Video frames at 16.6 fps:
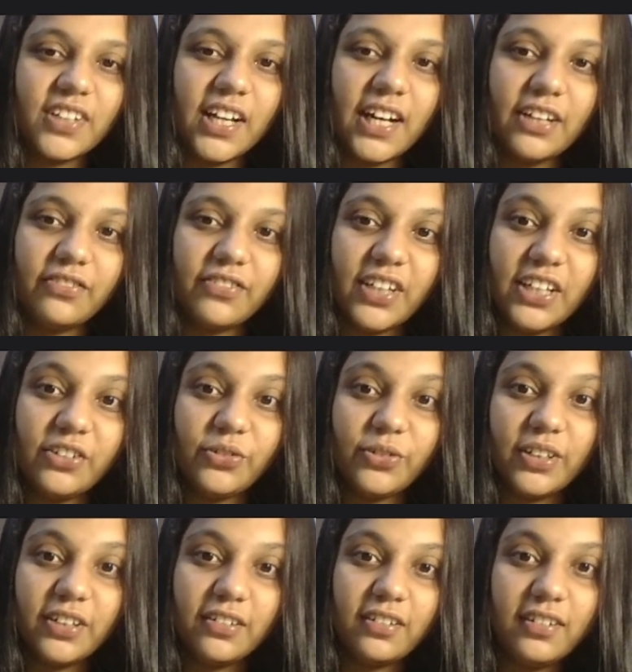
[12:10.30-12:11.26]
And where you
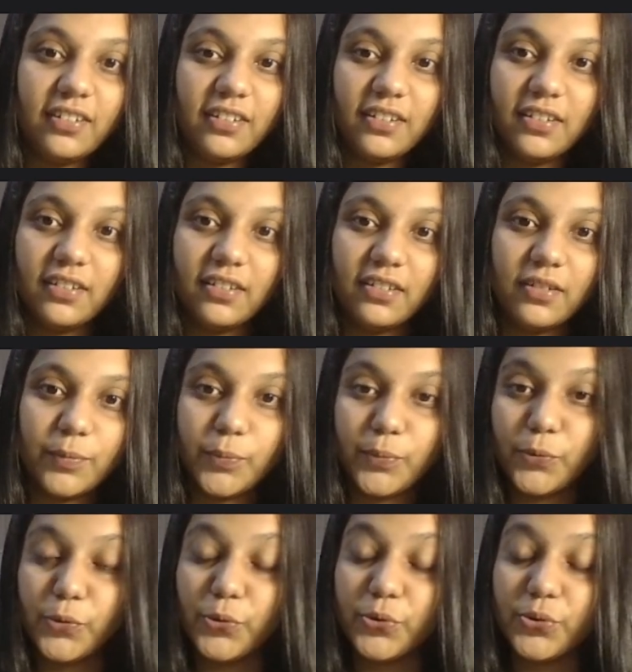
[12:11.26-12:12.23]
will learn
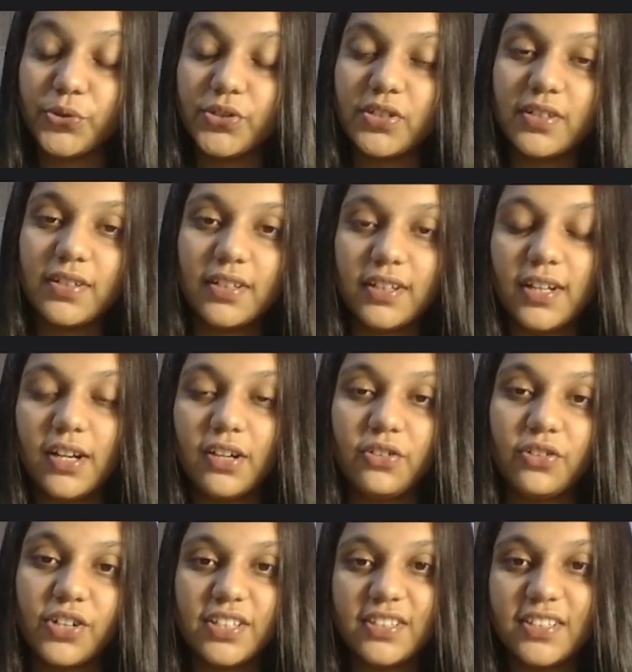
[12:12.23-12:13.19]
most
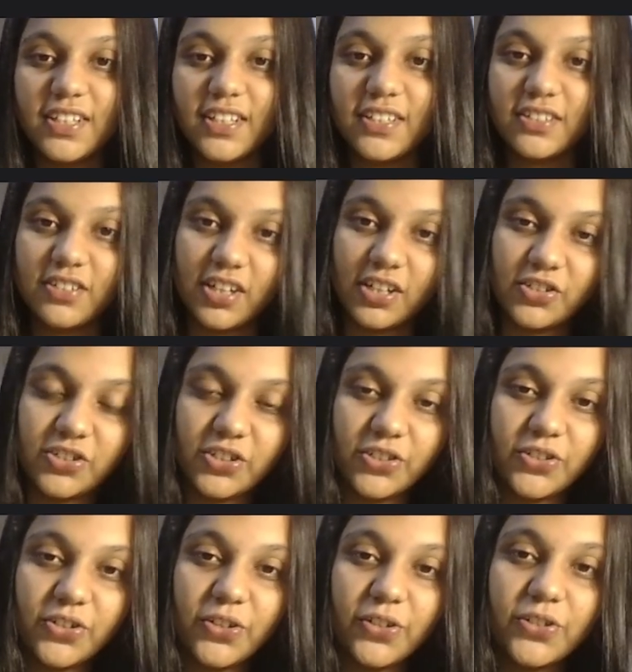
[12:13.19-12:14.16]
interesting
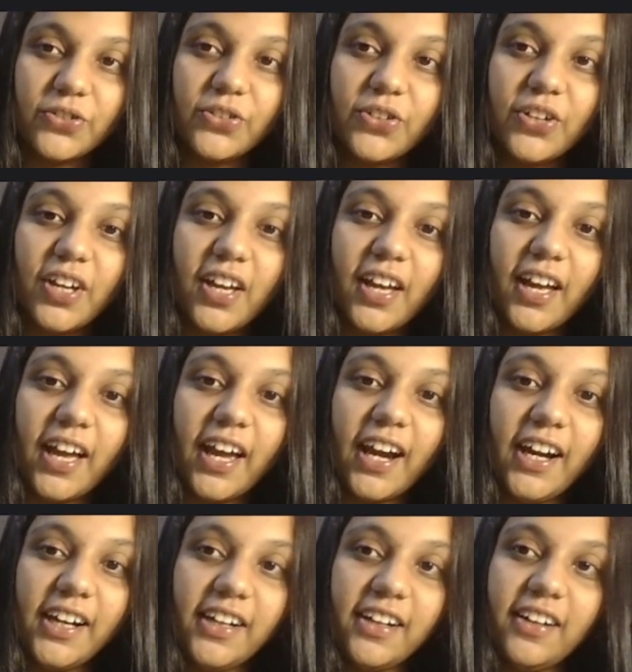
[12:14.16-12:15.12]
structures also.
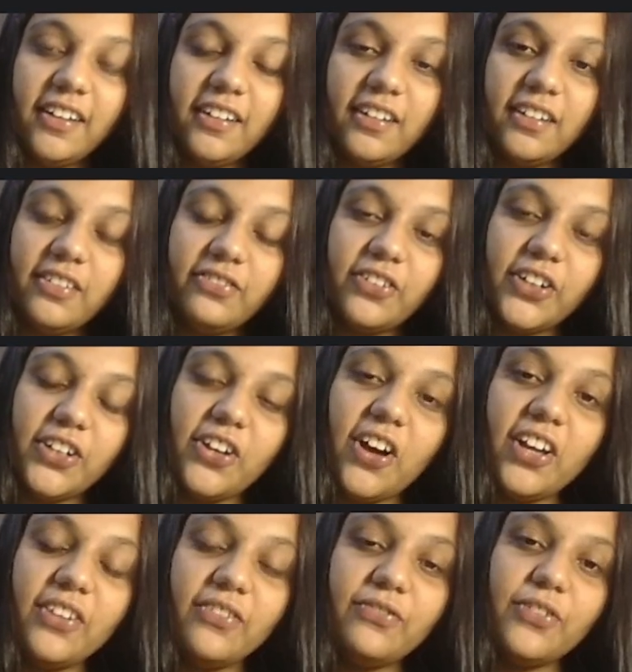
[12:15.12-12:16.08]
And for
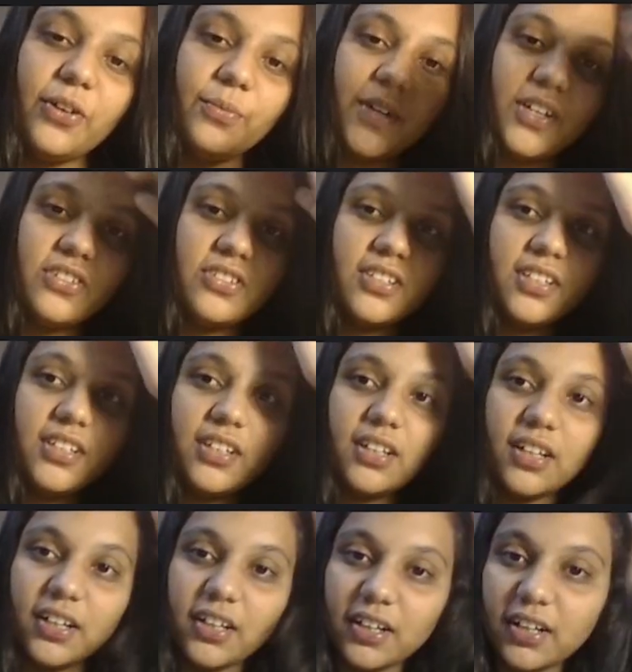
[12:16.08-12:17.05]
your information,
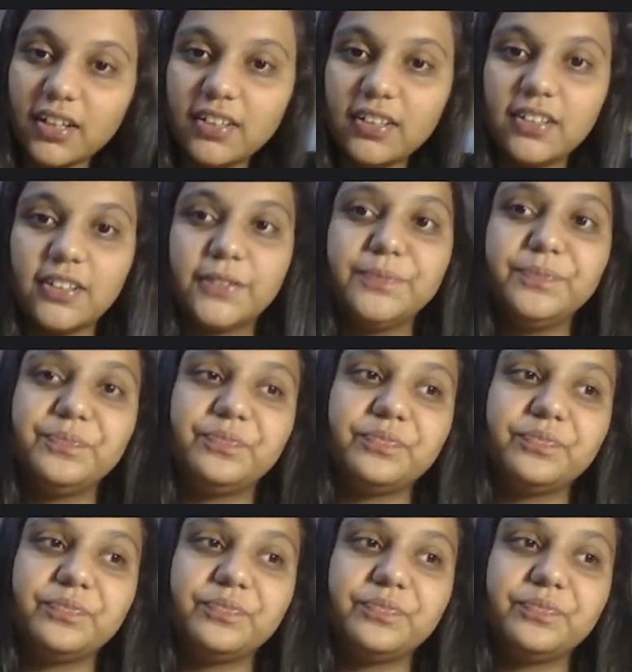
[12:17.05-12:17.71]
the